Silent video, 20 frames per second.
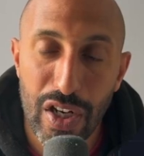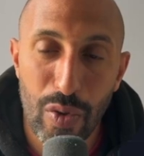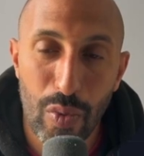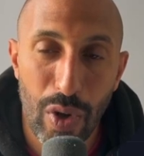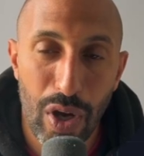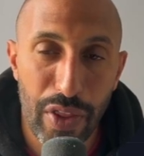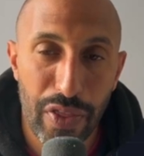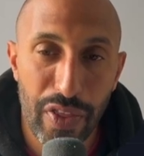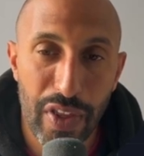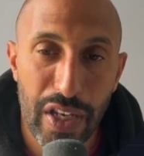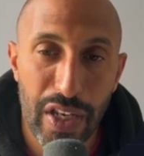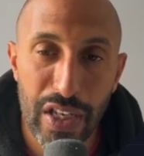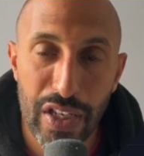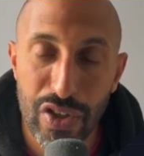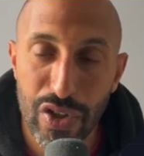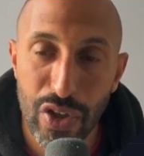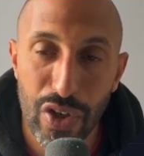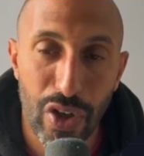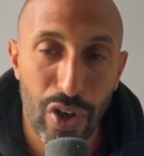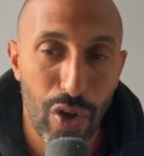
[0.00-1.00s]
what, I think
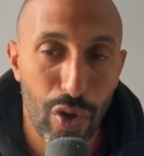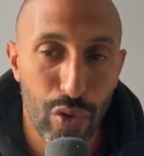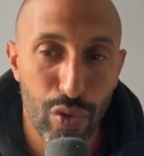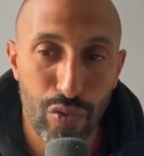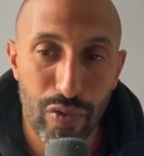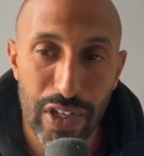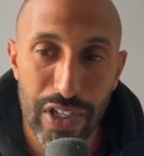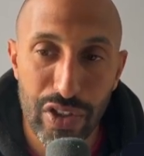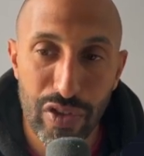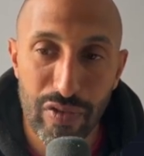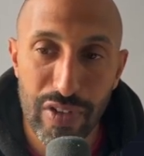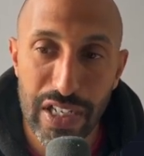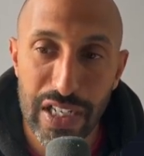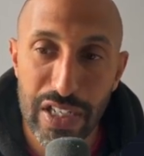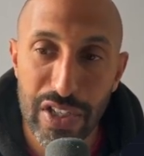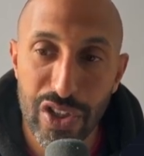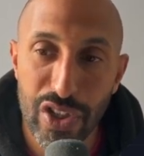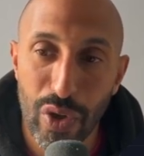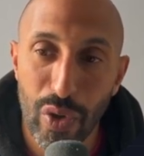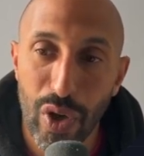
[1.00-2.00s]
it's going to hold red
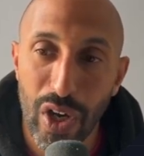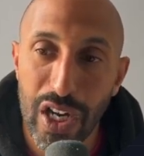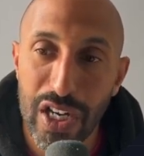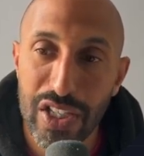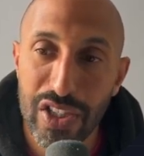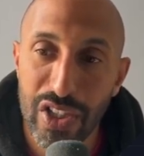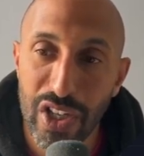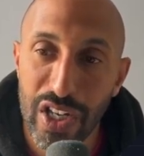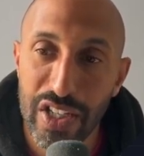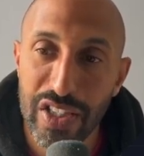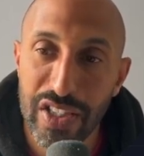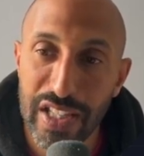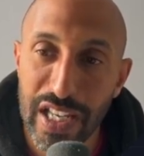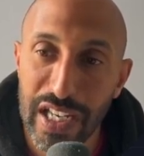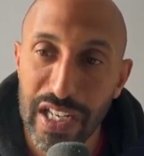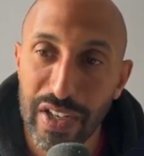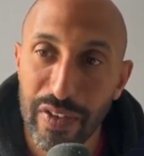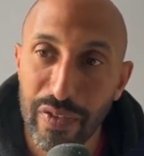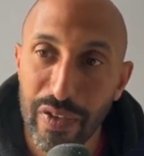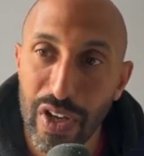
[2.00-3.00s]
green. So I started to
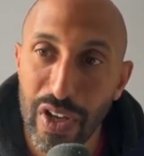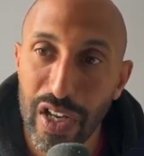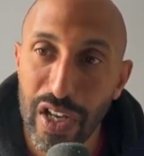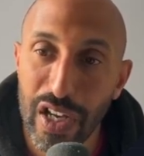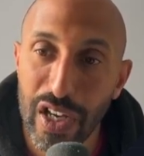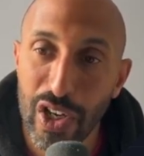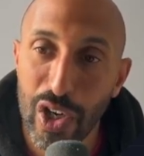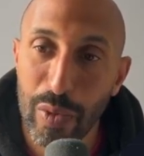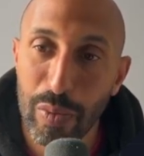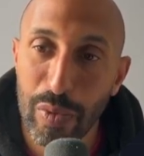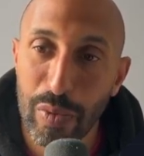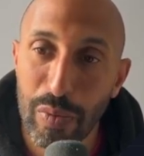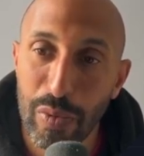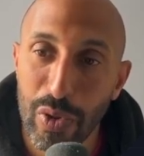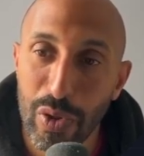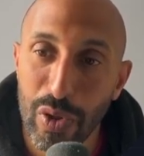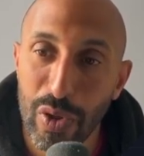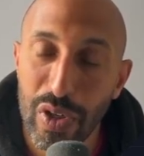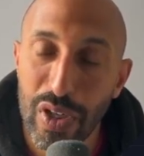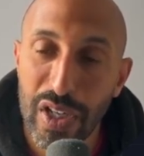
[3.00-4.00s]
take a couple
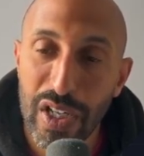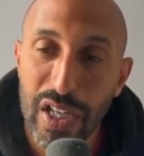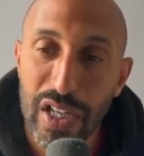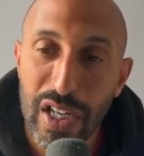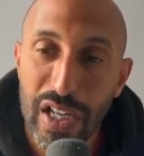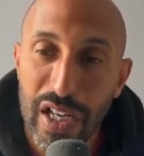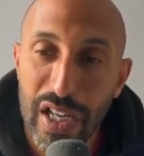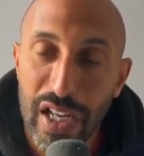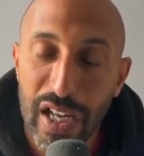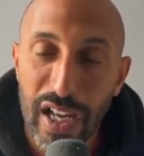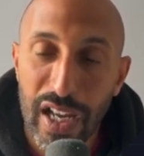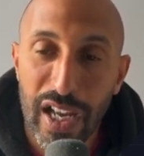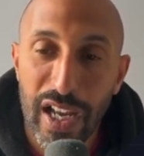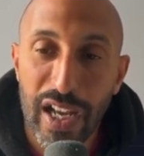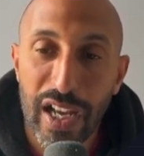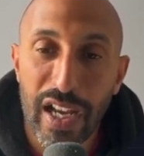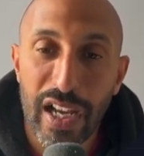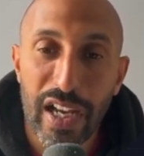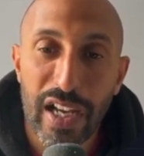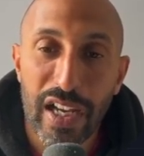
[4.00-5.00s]
more,
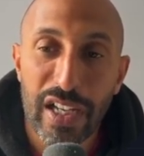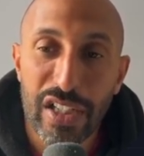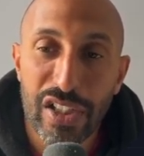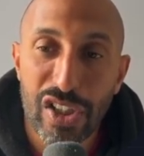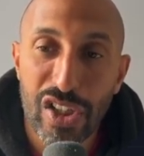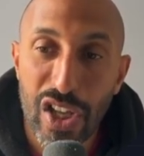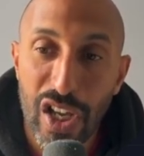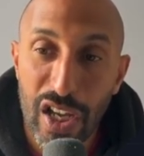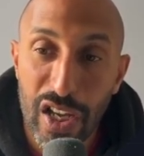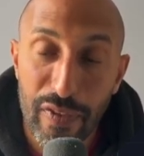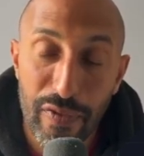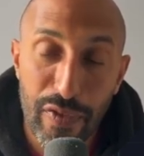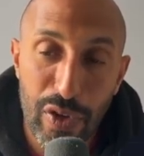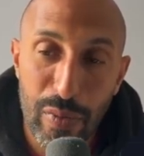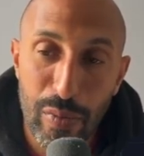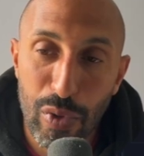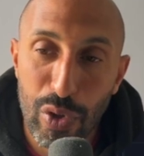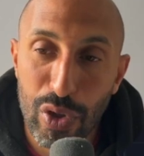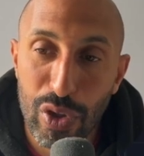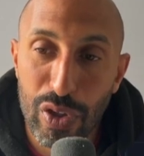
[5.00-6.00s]
a
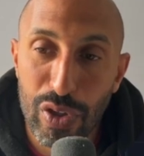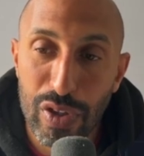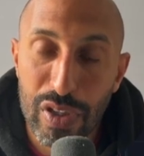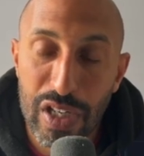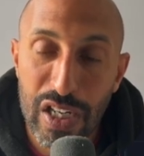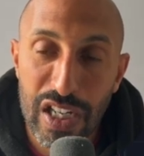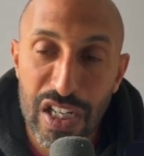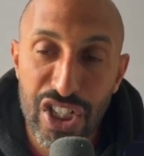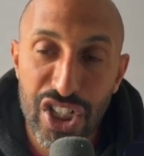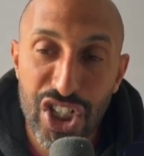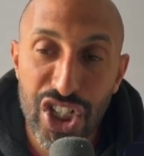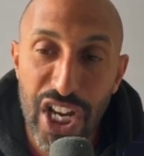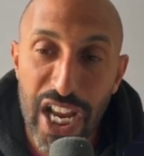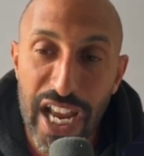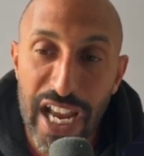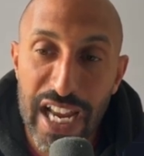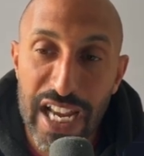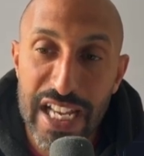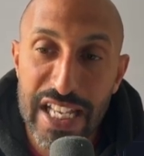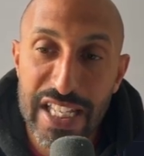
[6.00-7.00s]
few more
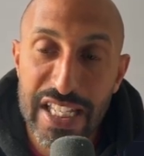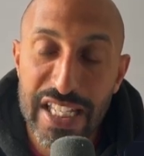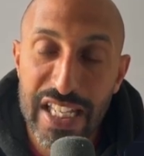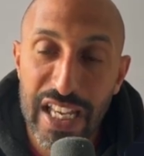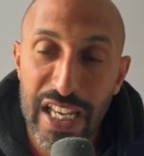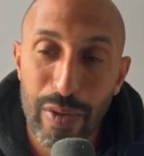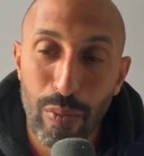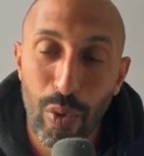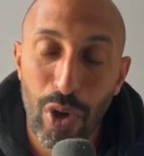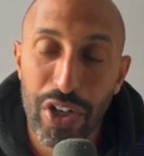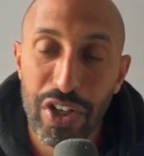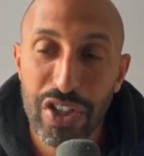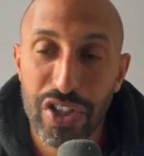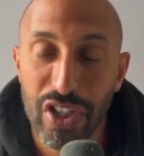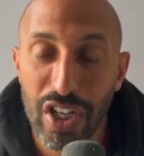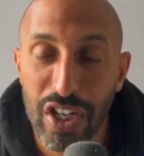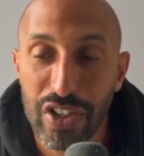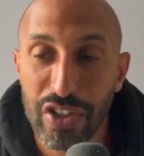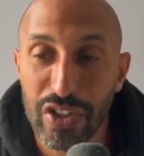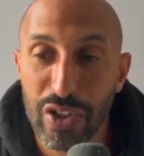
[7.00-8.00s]
shares. And what I
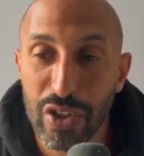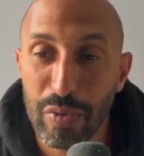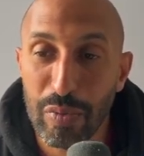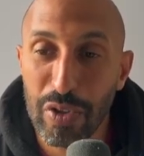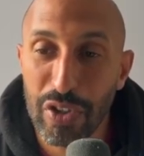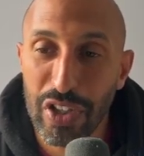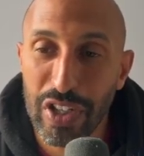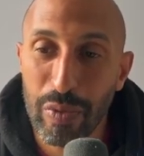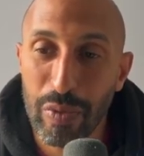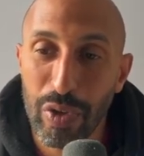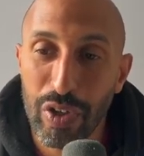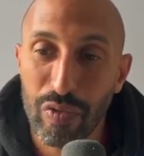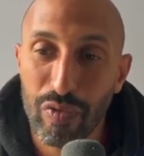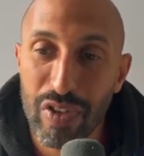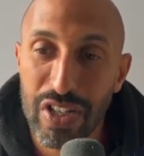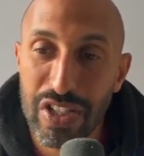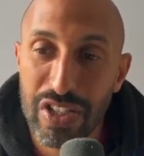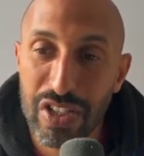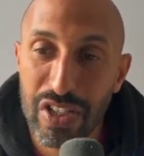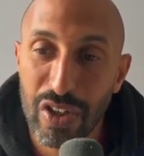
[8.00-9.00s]
decided to do, because I didn't want to
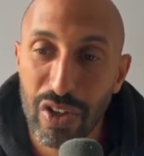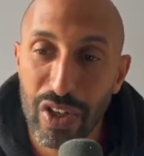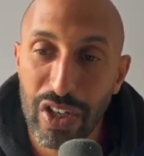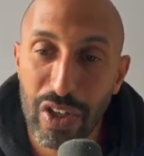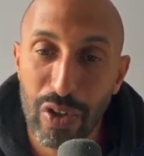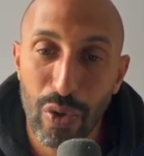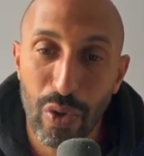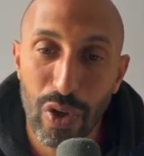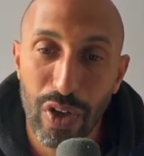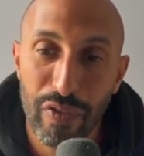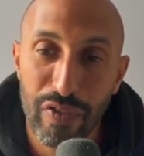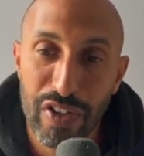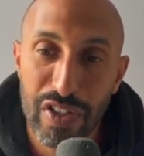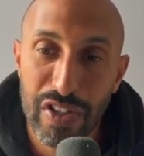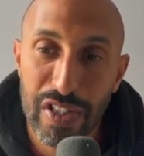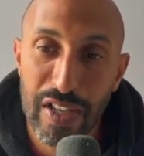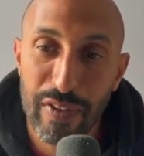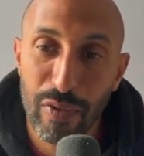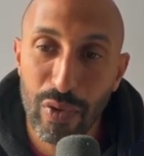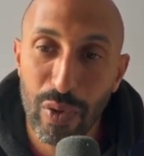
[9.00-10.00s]
risk it all off
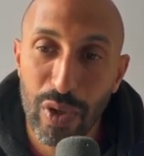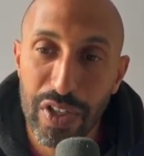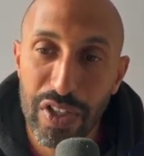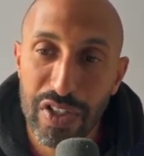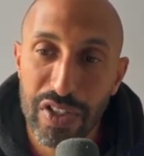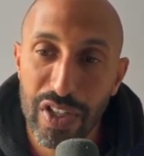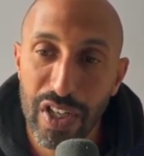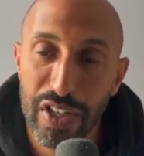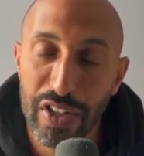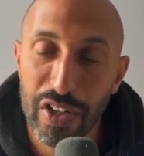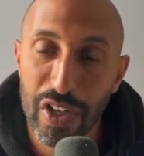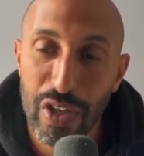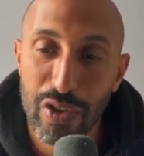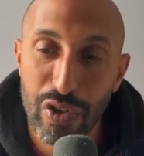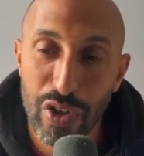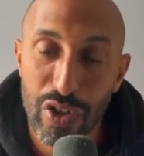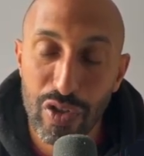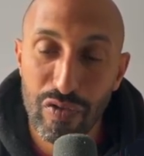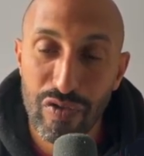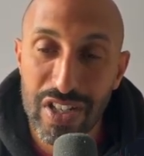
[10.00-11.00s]
this level, I decided that I
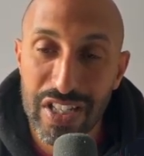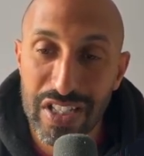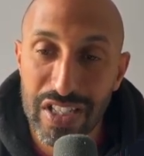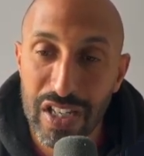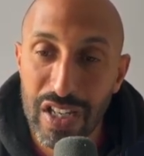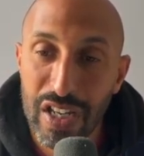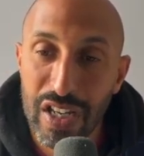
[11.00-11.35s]
was going to risk